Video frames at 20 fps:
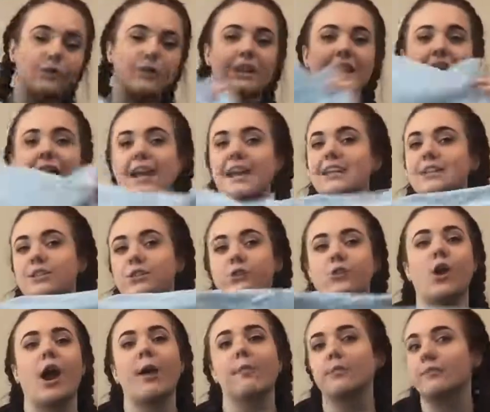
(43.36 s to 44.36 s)
really any
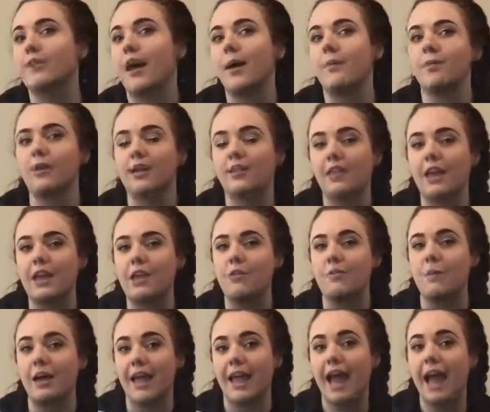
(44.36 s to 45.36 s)
scrap fabric that you
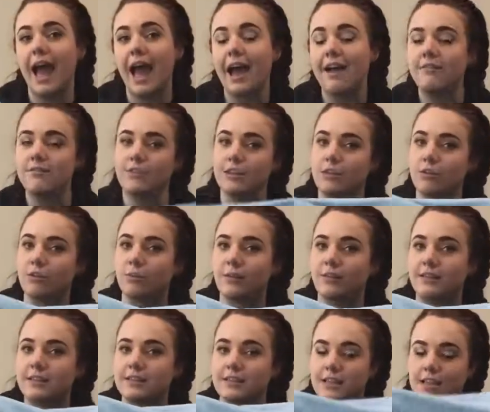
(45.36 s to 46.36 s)
might have that you're
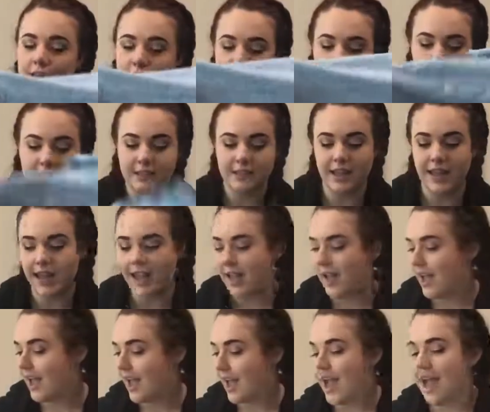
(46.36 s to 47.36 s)
willing to use,
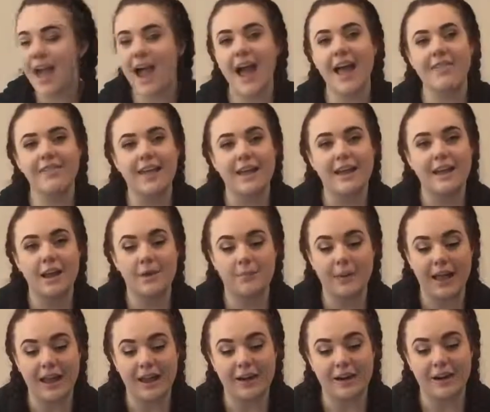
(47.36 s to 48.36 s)
and then
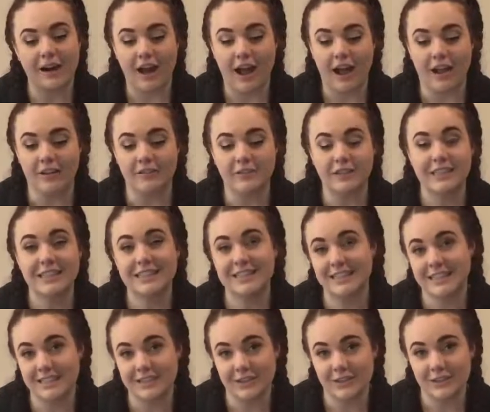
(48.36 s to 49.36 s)
a pair of
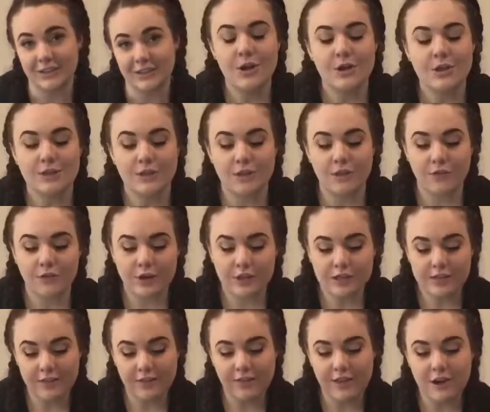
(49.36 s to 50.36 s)
scissors. So the first
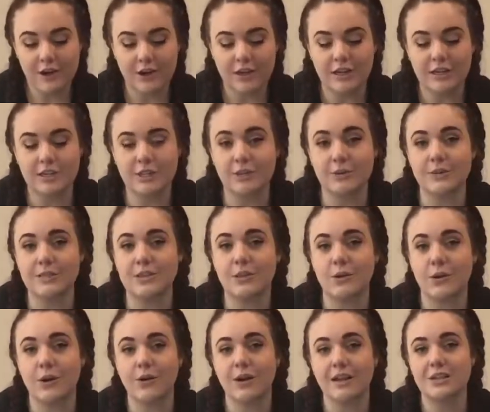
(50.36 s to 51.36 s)
thing that you're going to do is
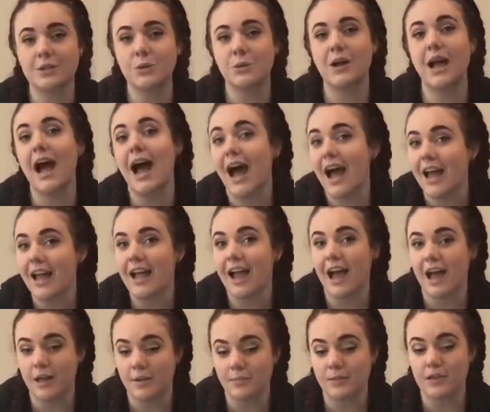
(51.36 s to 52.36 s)
you're going to cut
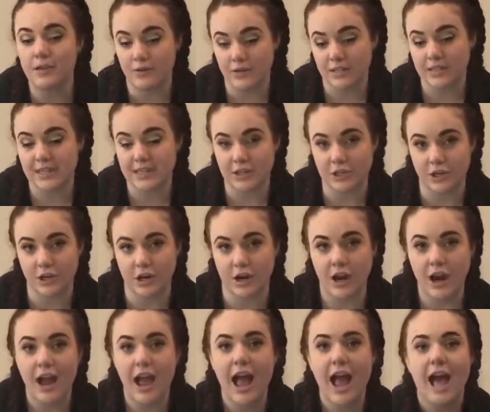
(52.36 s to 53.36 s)
up your t-shirt,
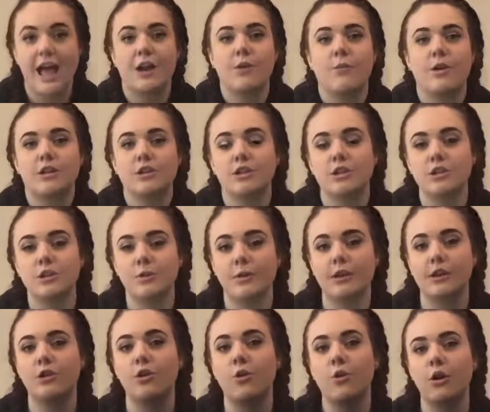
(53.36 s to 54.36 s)
and I want you to
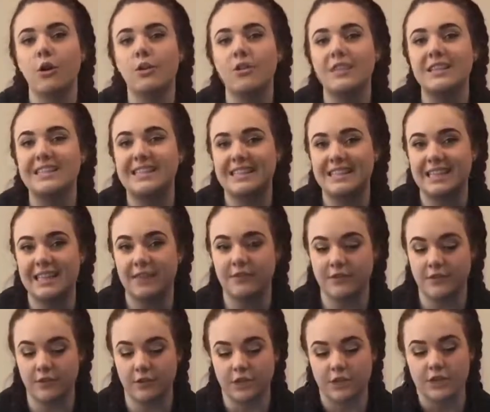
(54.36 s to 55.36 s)
ignore the sleeves
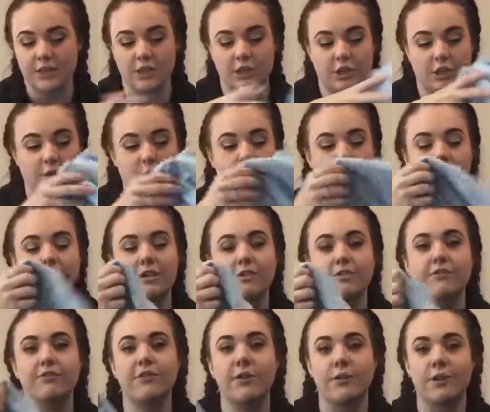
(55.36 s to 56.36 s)
of your t-shirt. We're going to
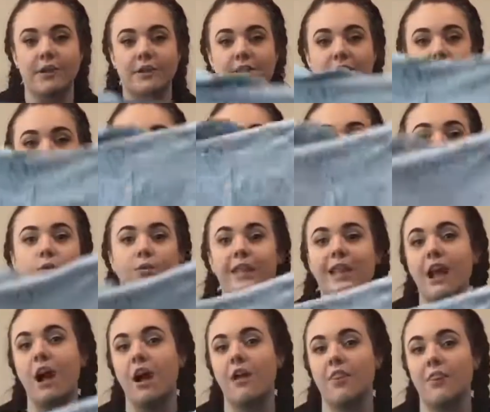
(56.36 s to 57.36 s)
focus only
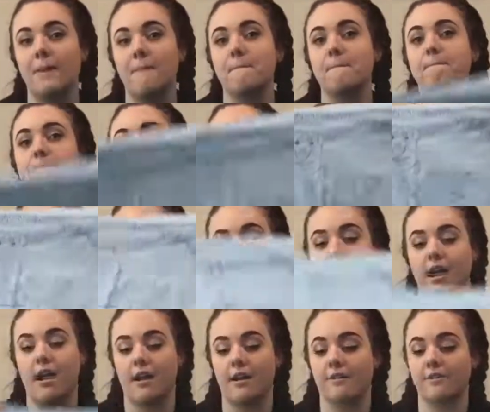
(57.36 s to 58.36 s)
on the
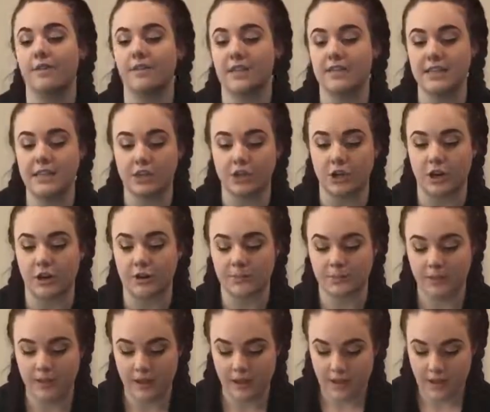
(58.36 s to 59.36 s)
body of the t-shirt.
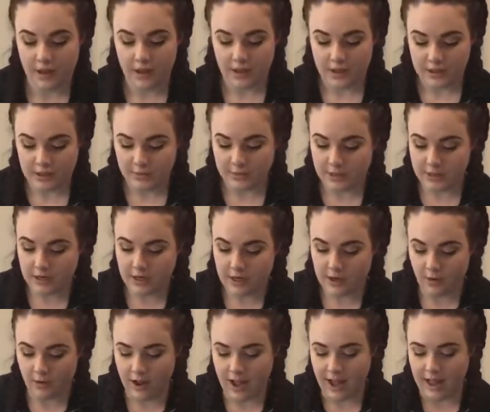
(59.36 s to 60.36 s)
So I'm just going to
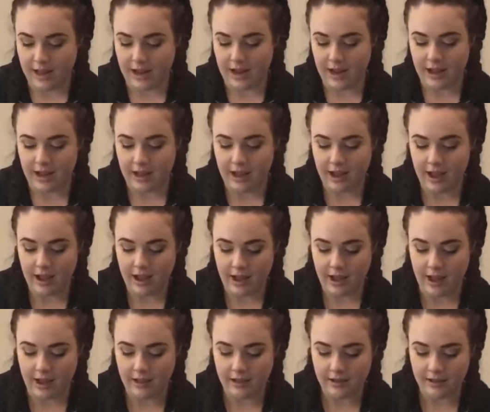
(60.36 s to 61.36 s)
go ahead and
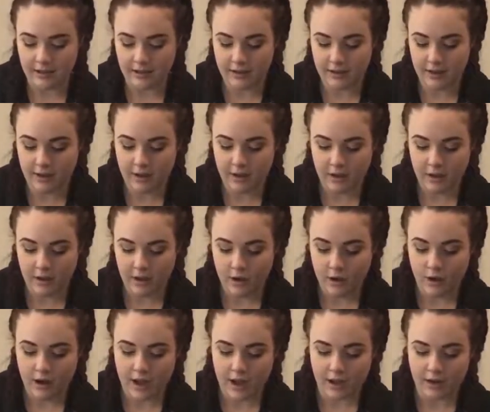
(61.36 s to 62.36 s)
cut
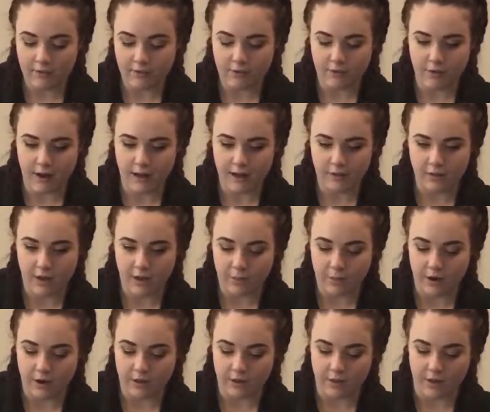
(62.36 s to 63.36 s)
kind of right along
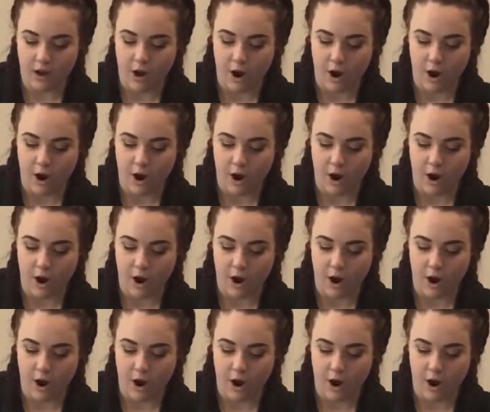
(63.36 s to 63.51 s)
where the